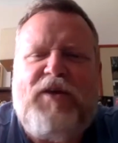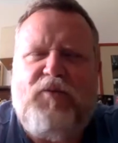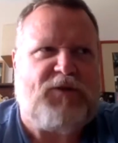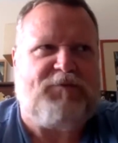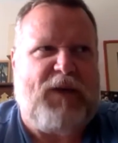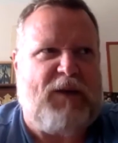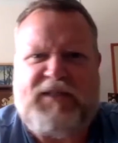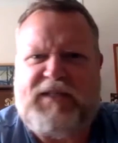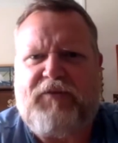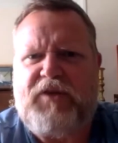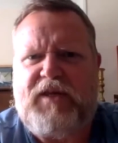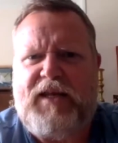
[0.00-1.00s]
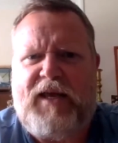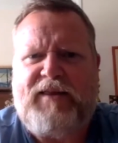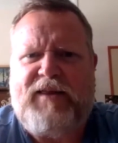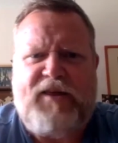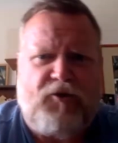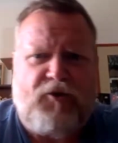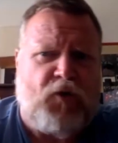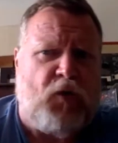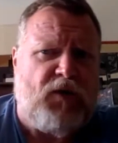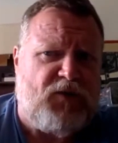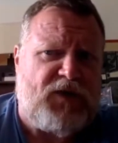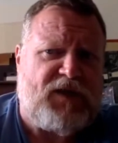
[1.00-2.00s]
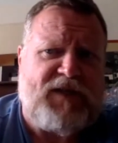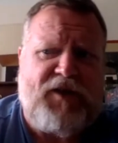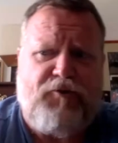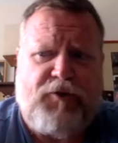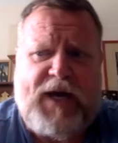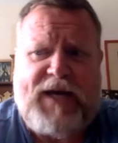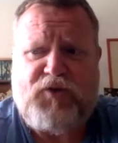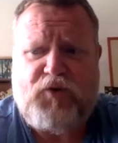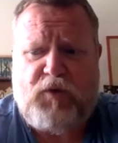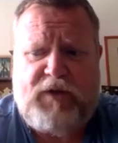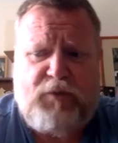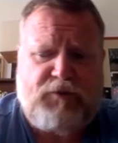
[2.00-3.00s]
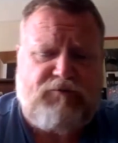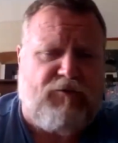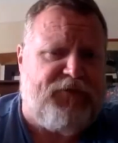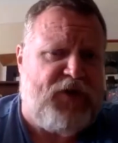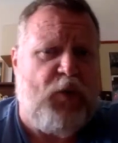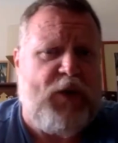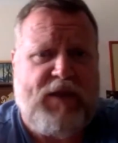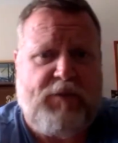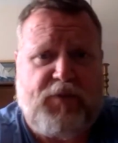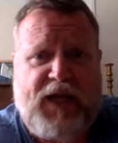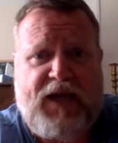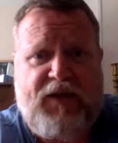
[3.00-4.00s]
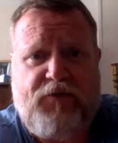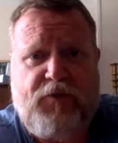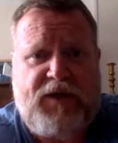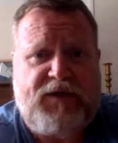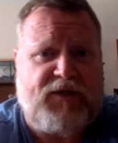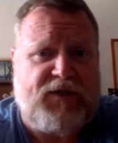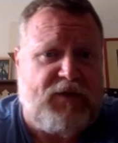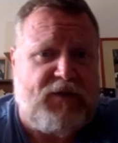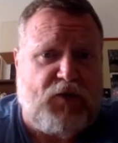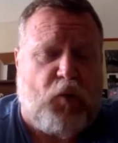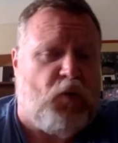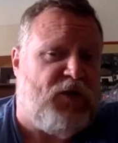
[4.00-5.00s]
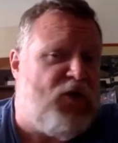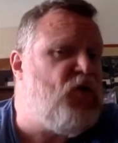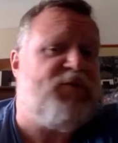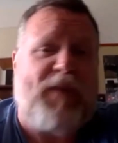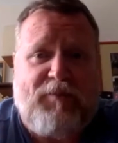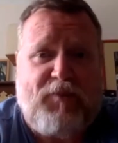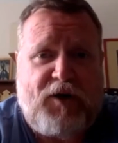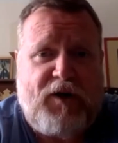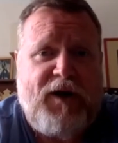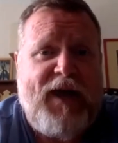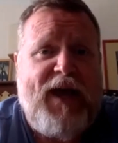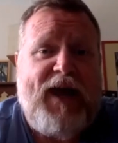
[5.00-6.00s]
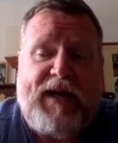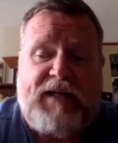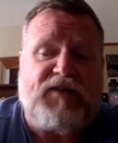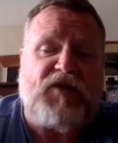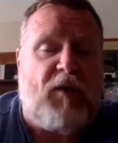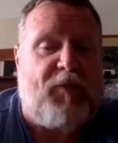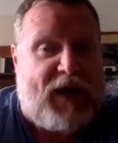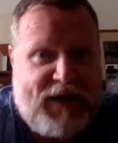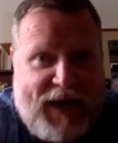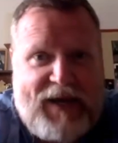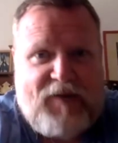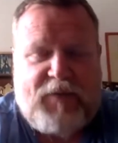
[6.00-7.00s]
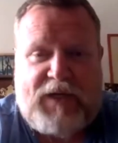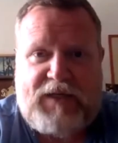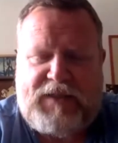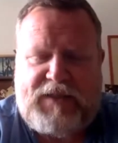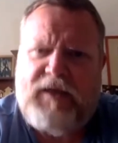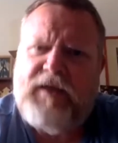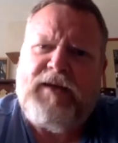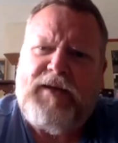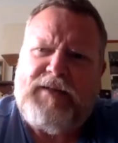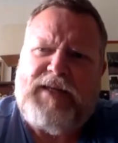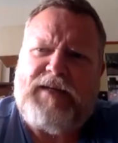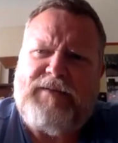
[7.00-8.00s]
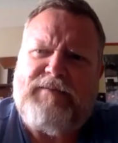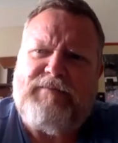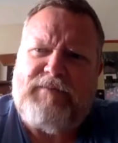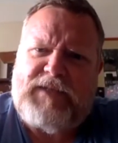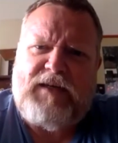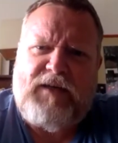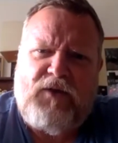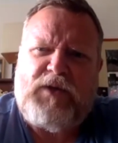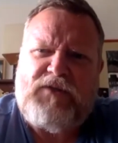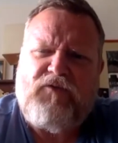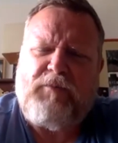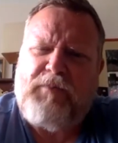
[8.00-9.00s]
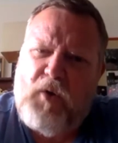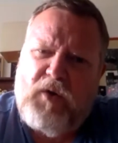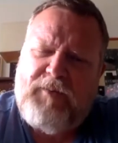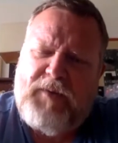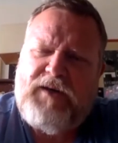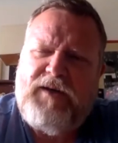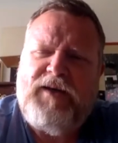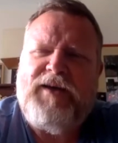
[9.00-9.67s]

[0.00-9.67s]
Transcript: he was maybe 17, 18 years old, and he was a senior in high school, and he was reviewing the play for his school newspaper, and he saw my name, and he said, 'Is that Ted Lewis from Pokemon?'"